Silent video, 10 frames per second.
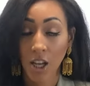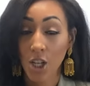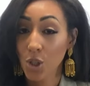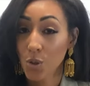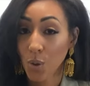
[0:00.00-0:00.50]

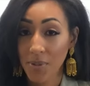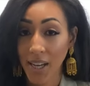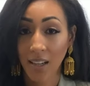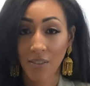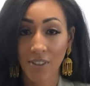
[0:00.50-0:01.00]
So to
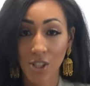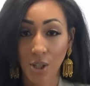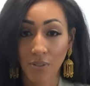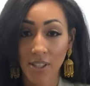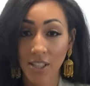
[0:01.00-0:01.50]
obtain a
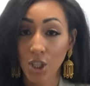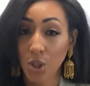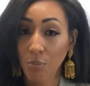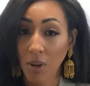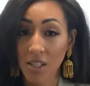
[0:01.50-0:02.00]
visitor visa, you
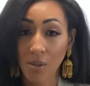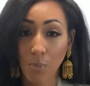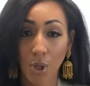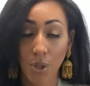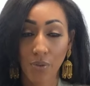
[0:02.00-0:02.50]
must
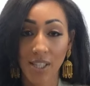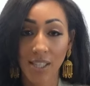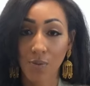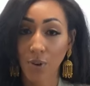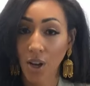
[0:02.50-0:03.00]
support your
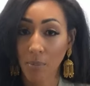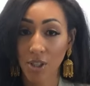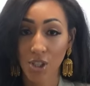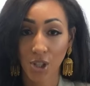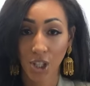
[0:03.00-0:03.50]
reasons for coming
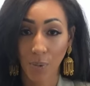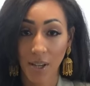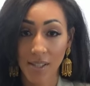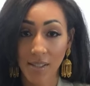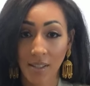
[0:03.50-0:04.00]
to the
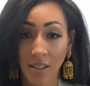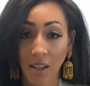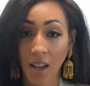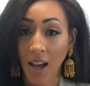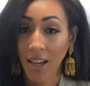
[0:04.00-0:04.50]
U.S.
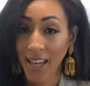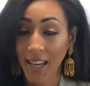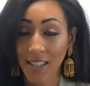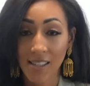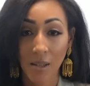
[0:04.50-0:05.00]

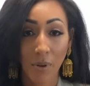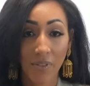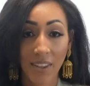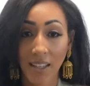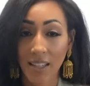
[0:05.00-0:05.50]
Again, some of
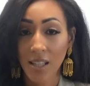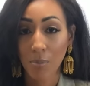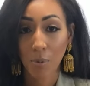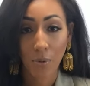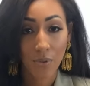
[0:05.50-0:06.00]
the
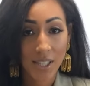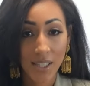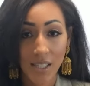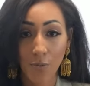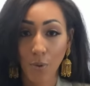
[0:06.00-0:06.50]
acceptable
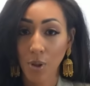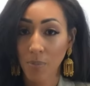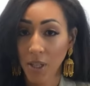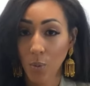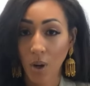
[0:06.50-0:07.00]
reasons for the
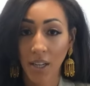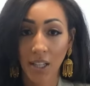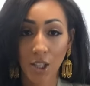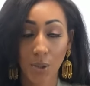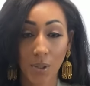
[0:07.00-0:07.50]
B1
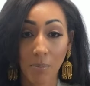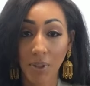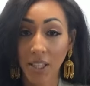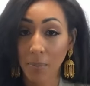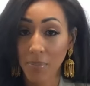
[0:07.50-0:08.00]
include
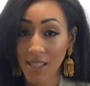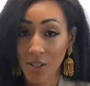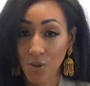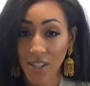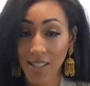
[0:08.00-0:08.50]
completing business
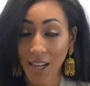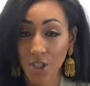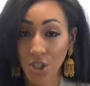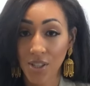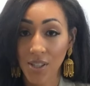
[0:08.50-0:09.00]

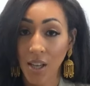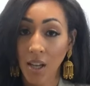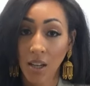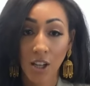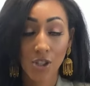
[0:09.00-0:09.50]
transactions,
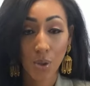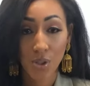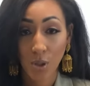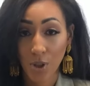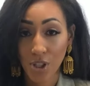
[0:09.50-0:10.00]

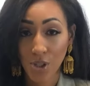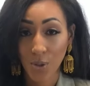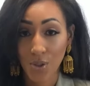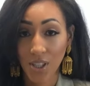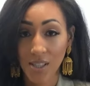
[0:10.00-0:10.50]
consulting with
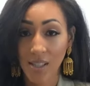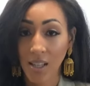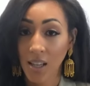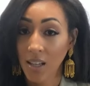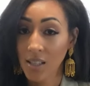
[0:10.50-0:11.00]
associates,
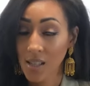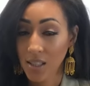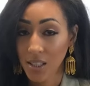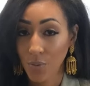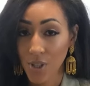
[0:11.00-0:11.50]

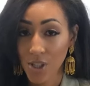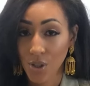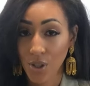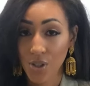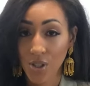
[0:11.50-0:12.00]
conducting
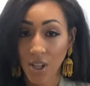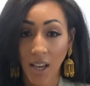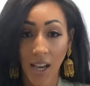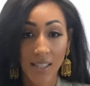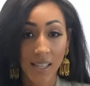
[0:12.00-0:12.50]
research,
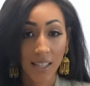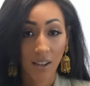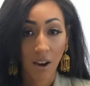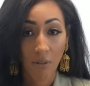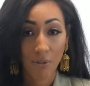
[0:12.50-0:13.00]
attending
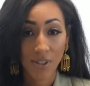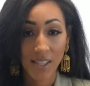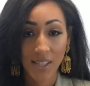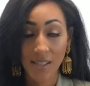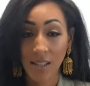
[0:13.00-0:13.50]

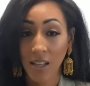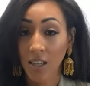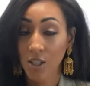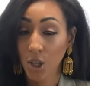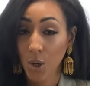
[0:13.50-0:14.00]
conferences,
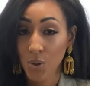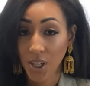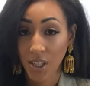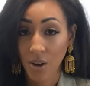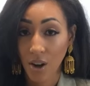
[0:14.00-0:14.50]

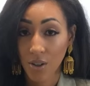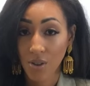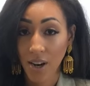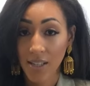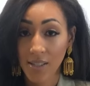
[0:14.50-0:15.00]
negotiating
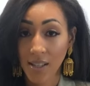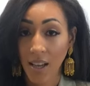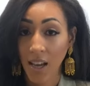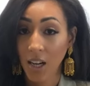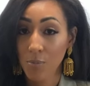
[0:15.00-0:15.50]
contracts,
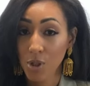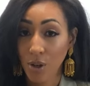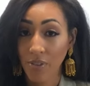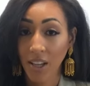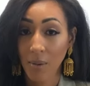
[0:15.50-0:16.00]
and
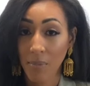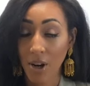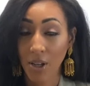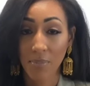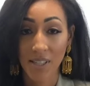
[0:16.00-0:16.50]
observing
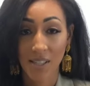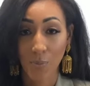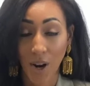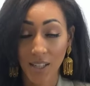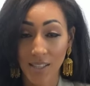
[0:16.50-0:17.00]
American business
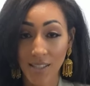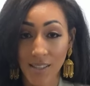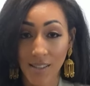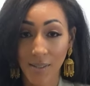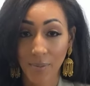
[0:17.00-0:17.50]

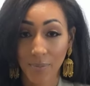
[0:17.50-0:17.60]
practices.